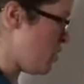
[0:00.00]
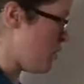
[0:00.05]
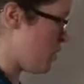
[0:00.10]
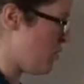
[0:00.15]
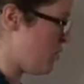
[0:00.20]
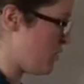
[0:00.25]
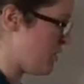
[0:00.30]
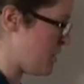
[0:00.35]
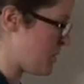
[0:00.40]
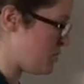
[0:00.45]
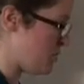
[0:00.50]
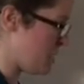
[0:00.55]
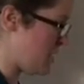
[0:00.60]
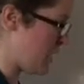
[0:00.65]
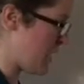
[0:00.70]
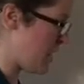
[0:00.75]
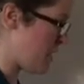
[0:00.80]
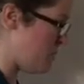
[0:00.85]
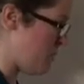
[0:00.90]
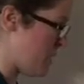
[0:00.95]
over this one
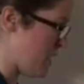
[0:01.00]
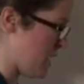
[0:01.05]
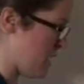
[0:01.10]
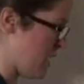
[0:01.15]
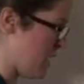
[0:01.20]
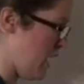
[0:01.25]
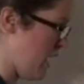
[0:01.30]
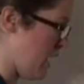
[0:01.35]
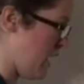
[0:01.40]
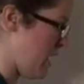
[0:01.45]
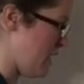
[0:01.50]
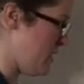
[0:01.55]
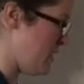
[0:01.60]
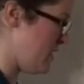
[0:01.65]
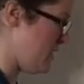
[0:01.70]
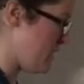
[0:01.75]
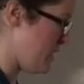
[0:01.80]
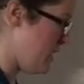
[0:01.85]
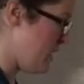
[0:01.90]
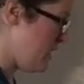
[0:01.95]
together because,
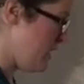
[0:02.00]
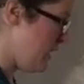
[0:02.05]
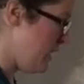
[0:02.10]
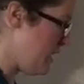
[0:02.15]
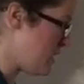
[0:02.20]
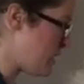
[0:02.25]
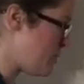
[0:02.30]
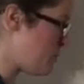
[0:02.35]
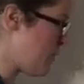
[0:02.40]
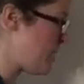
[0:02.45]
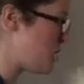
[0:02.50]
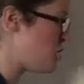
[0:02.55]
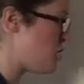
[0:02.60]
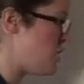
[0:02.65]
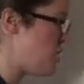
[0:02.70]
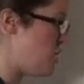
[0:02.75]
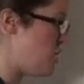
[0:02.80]
especially in the